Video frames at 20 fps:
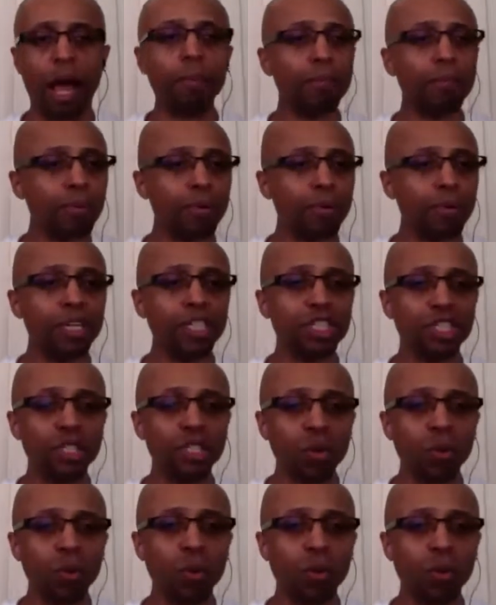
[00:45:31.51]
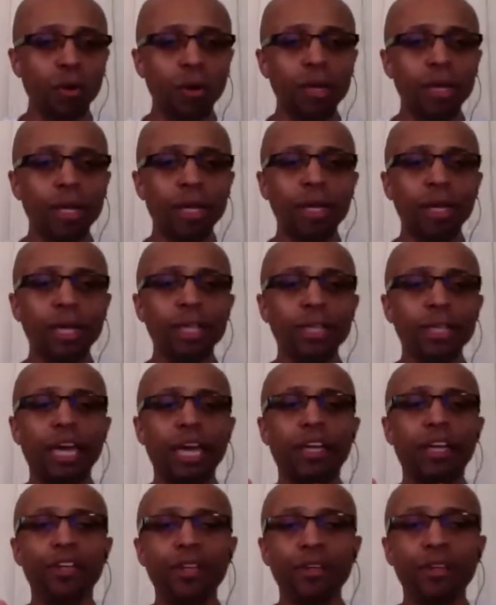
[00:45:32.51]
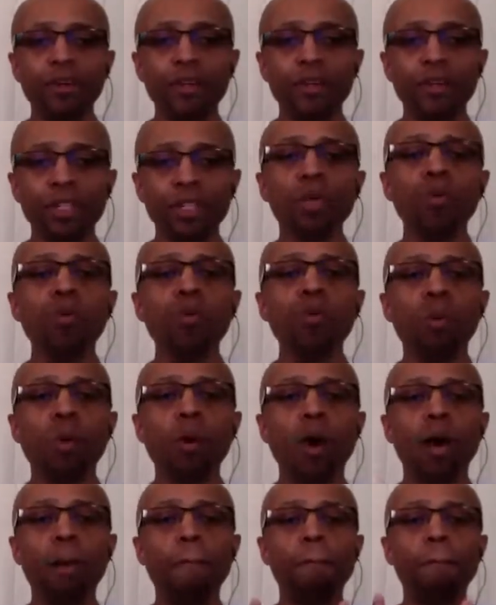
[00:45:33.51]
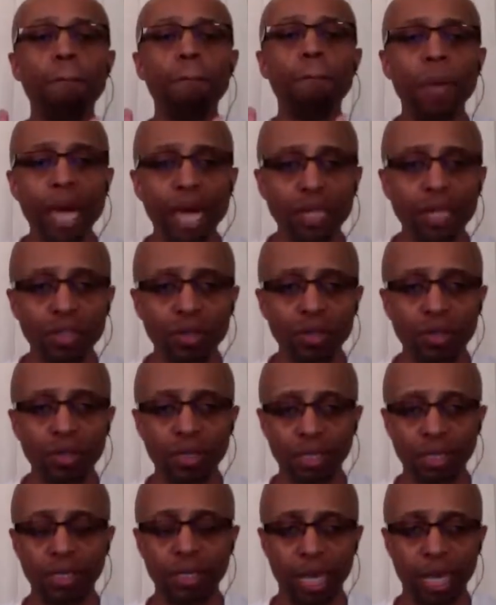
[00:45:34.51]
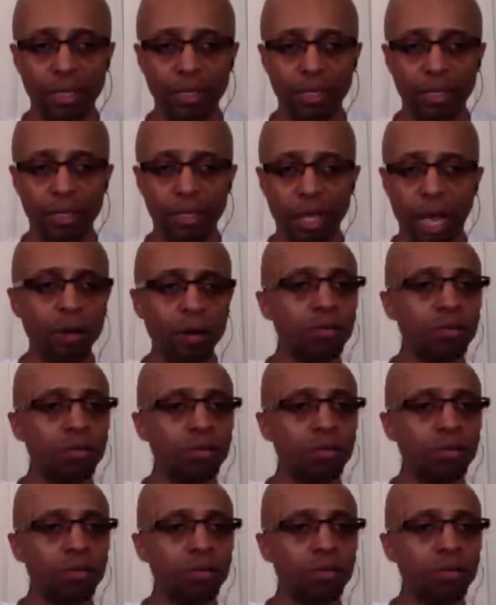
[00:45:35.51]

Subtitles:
I'm pretty sure that you want major success.